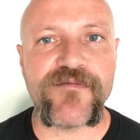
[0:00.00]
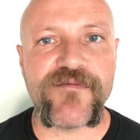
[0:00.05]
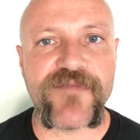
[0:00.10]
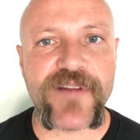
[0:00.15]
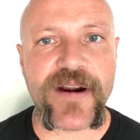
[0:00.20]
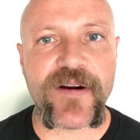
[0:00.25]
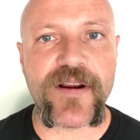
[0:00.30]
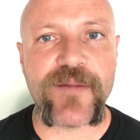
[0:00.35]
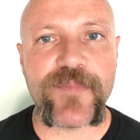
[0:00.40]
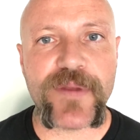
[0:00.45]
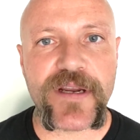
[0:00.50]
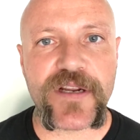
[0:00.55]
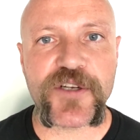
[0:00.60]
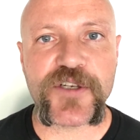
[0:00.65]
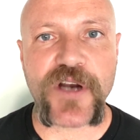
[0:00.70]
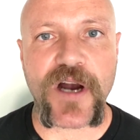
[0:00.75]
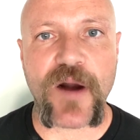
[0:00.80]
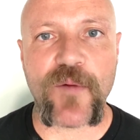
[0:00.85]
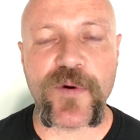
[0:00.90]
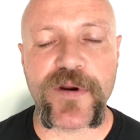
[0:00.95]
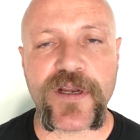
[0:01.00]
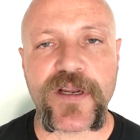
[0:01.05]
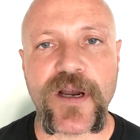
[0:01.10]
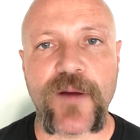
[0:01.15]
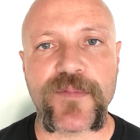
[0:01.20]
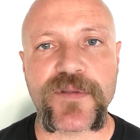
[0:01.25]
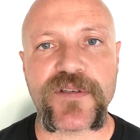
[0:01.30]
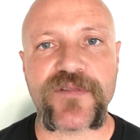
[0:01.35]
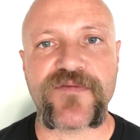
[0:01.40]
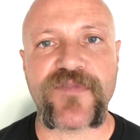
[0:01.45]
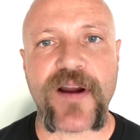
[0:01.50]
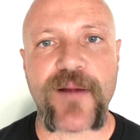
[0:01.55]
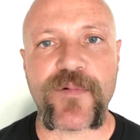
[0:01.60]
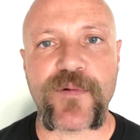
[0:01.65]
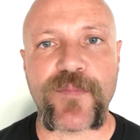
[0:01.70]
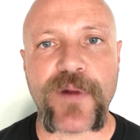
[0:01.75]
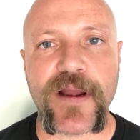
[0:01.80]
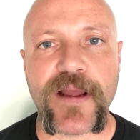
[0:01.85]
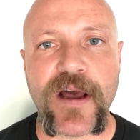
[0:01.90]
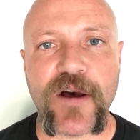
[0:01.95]
very big job when it comes to
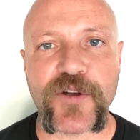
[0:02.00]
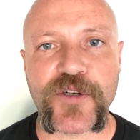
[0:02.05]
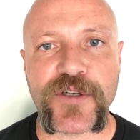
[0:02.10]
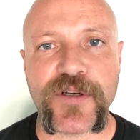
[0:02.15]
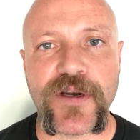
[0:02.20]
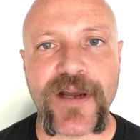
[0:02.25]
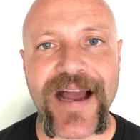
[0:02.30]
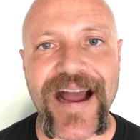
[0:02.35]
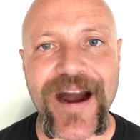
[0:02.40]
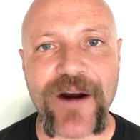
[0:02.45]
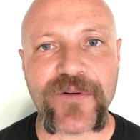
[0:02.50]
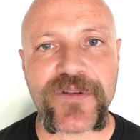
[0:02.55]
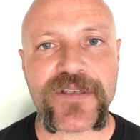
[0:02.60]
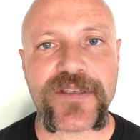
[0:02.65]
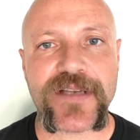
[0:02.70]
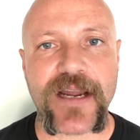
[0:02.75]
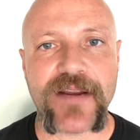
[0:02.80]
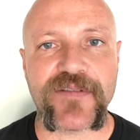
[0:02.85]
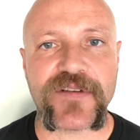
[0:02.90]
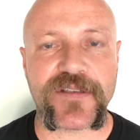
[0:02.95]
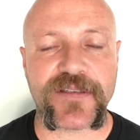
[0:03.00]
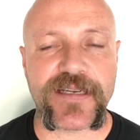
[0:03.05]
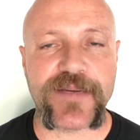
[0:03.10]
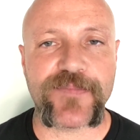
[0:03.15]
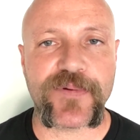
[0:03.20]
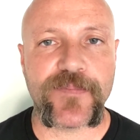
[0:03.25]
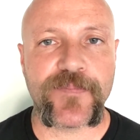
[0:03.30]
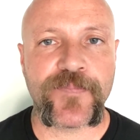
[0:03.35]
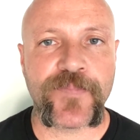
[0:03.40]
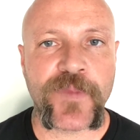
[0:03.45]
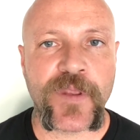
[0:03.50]
fibromyalgia outside of sleep,